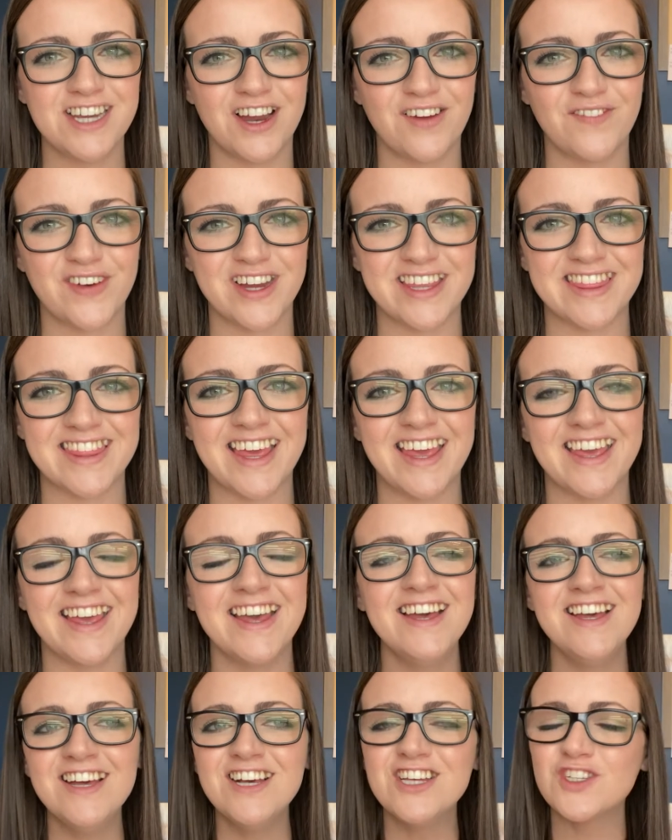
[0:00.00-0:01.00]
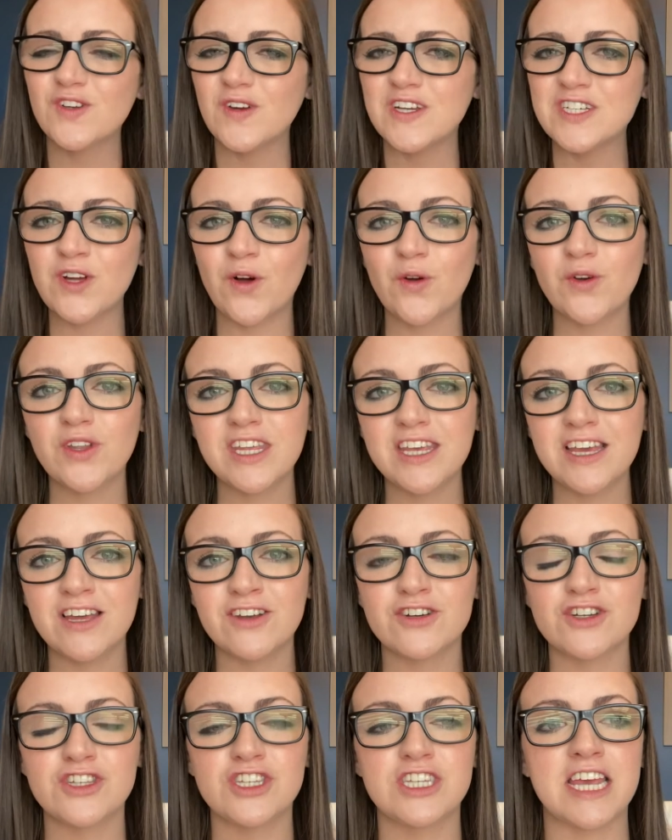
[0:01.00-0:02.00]
everything? So I totally
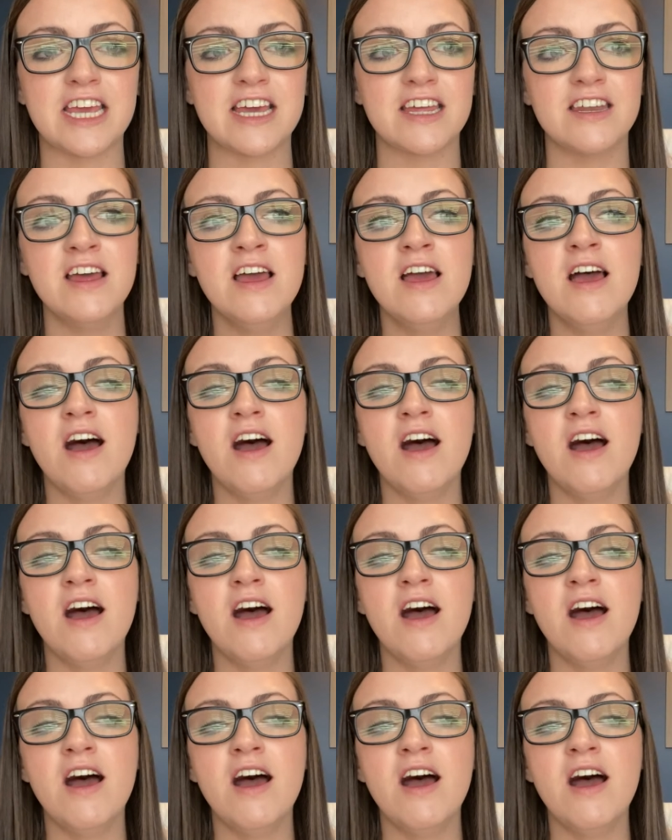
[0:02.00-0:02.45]
understand.